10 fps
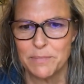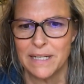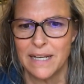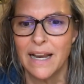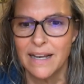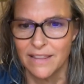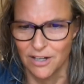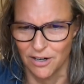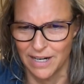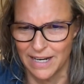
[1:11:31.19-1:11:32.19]
but not in the
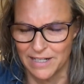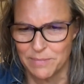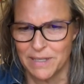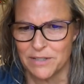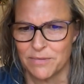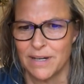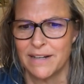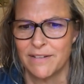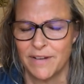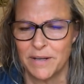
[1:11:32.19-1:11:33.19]
cardiac space, right?
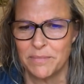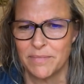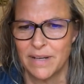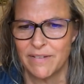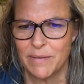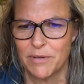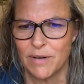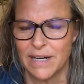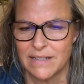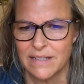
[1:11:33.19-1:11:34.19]
If I'm
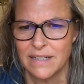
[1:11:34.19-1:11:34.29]
correct.